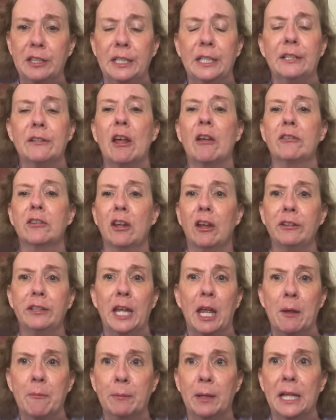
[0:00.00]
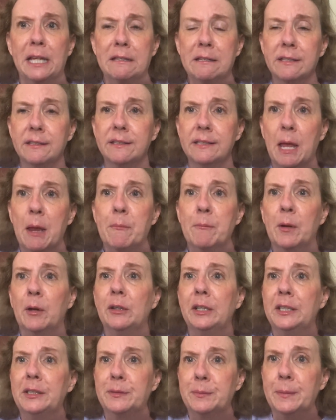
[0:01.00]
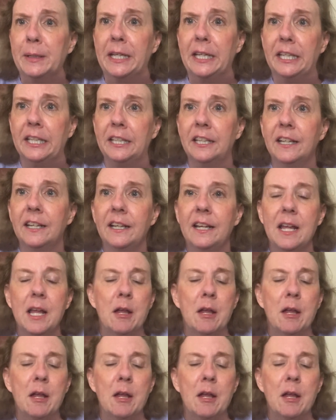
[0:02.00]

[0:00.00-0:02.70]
and it does all take place in St. Mary's Mead.